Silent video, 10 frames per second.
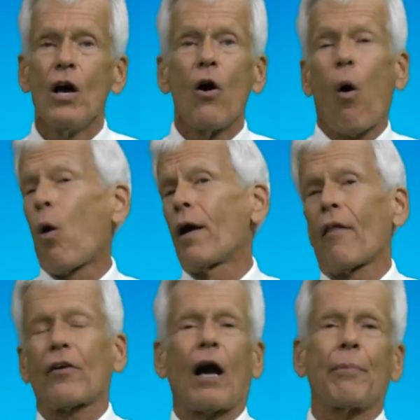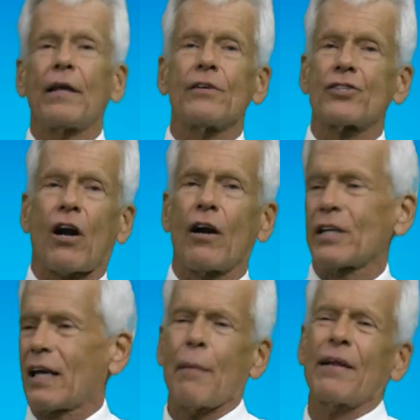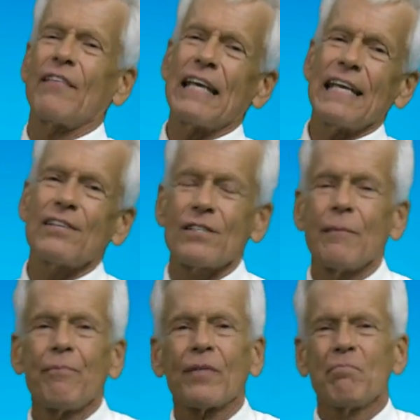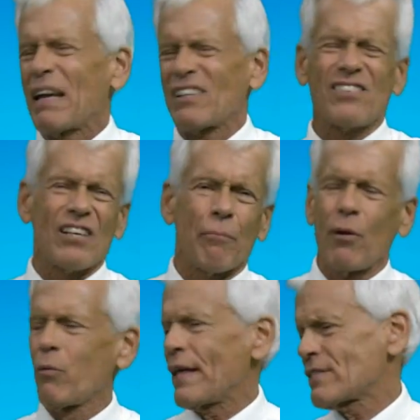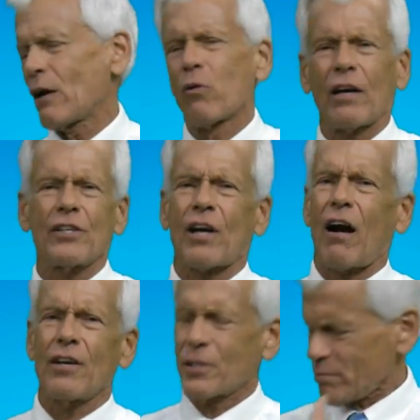Or another company is charging, a company in the East, makes it simple. They say we're going to charge